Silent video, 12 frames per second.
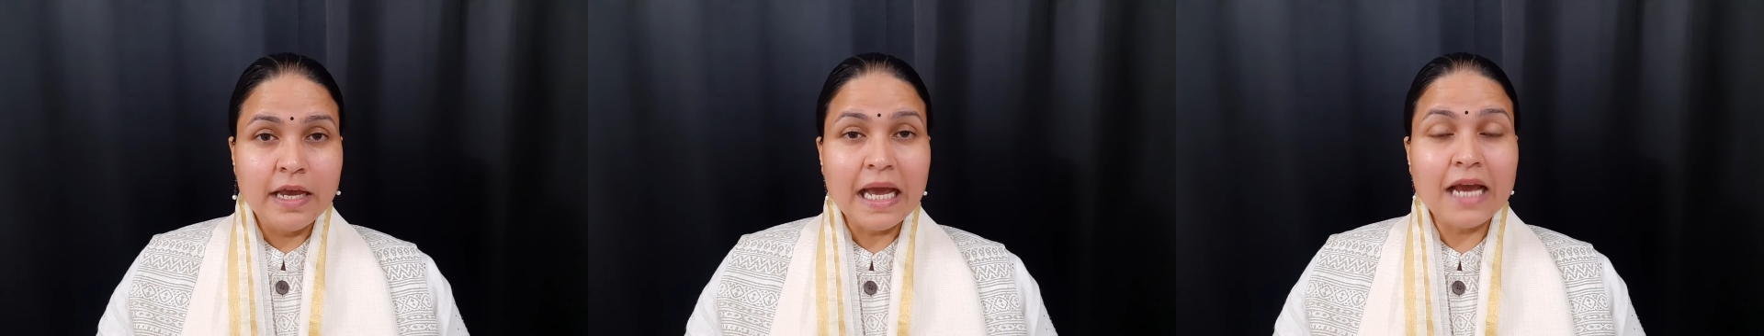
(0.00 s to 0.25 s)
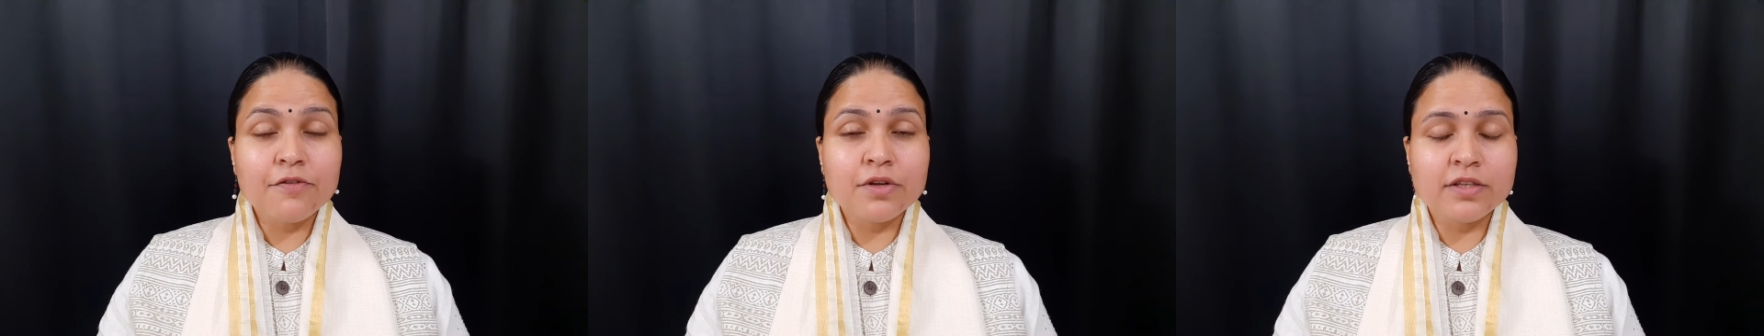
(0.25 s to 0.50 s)

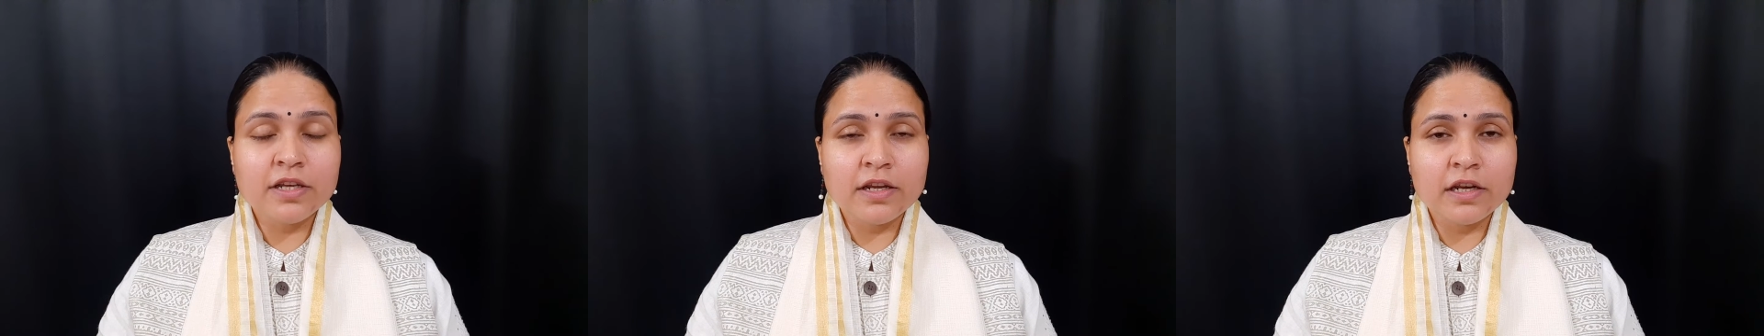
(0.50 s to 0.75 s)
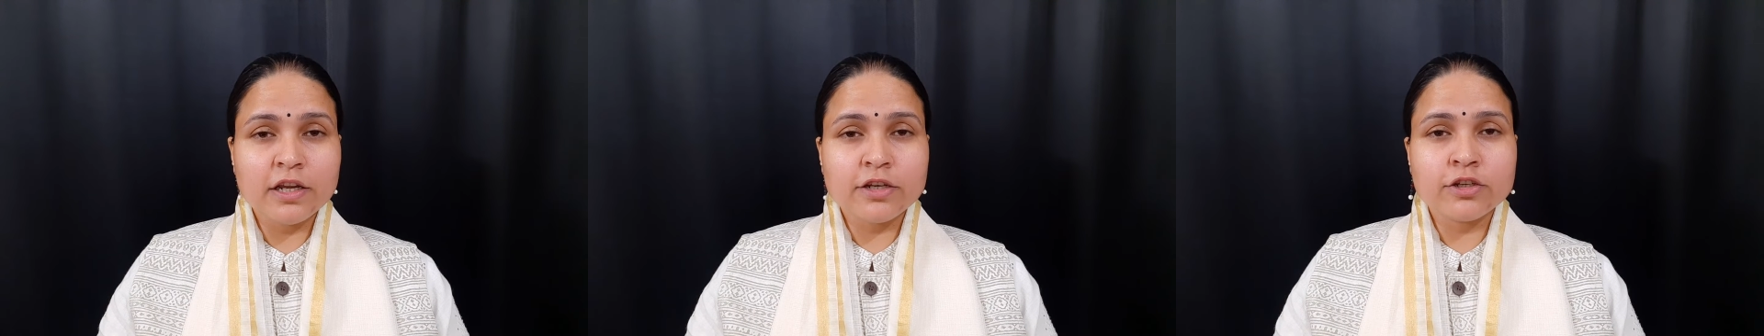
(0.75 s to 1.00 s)
everything
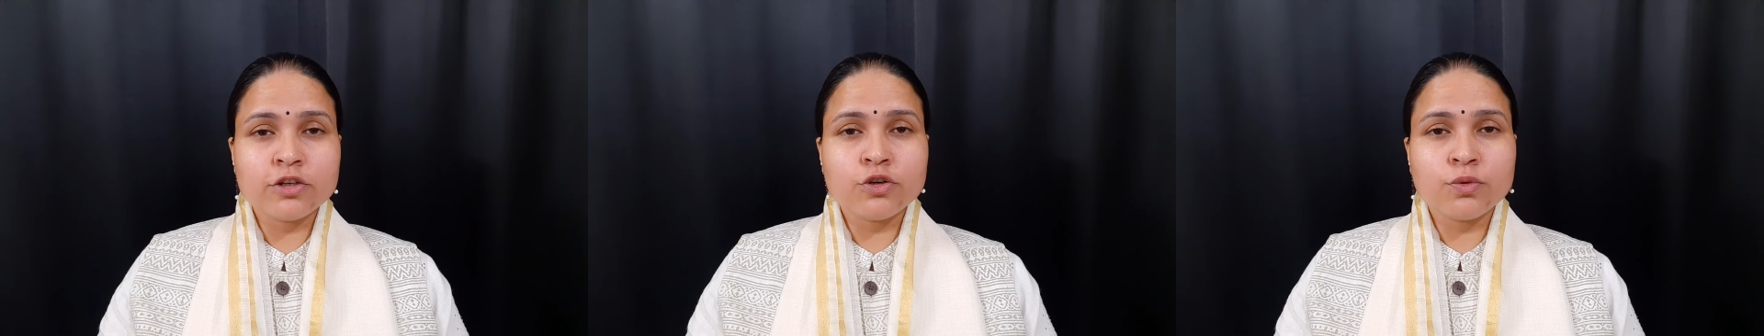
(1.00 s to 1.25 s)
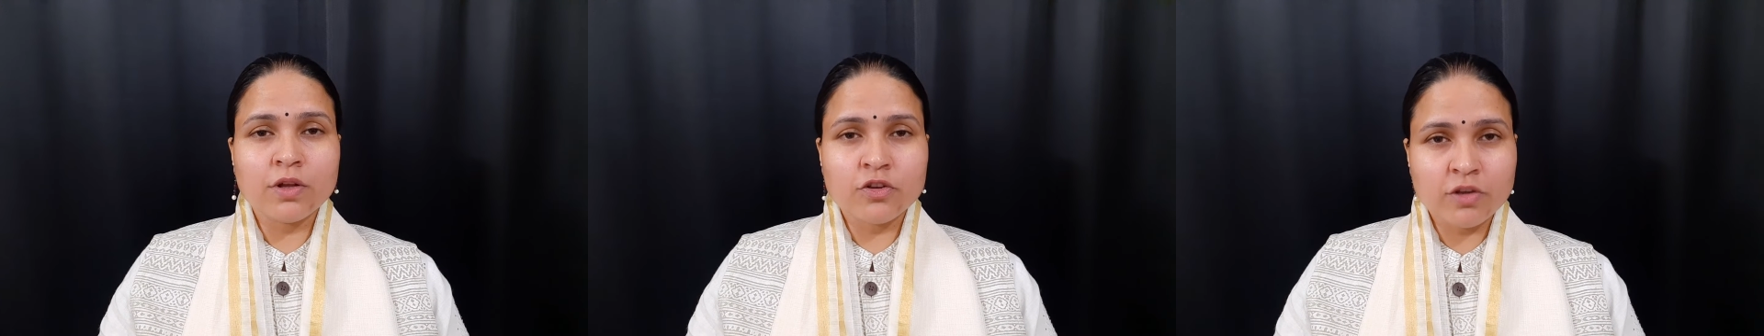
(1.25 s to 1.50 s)
related
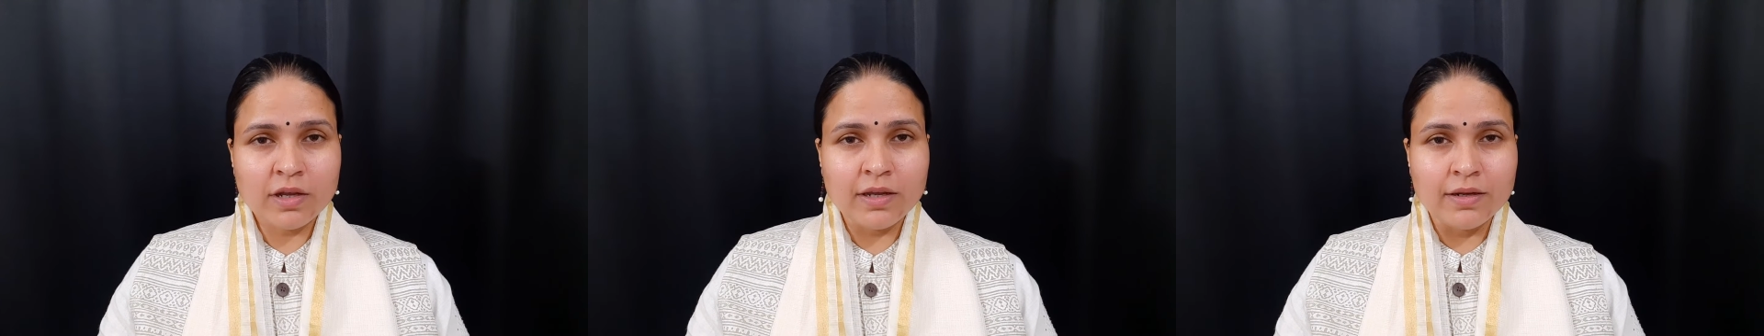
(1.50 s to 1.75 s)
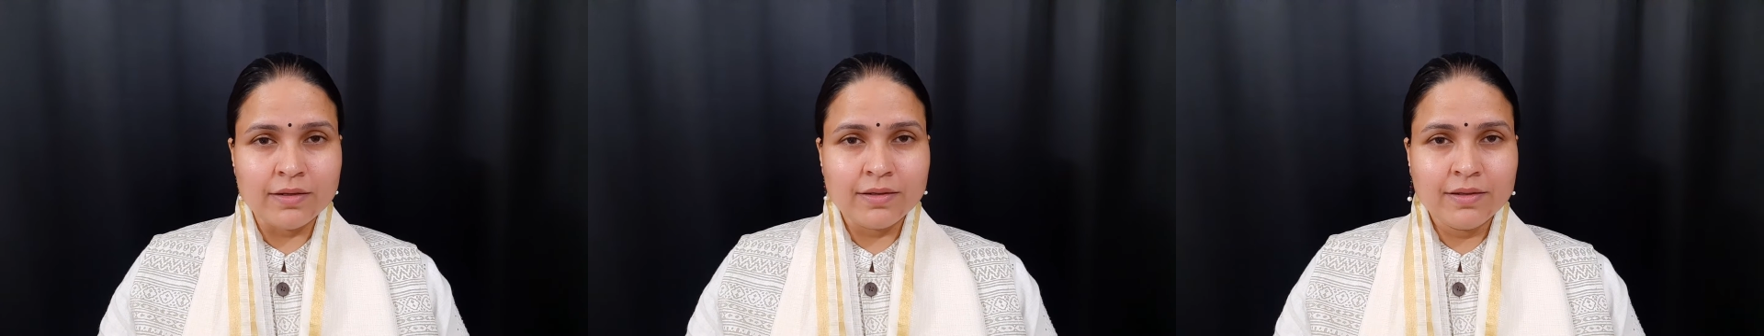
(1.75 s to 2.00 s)
to Agile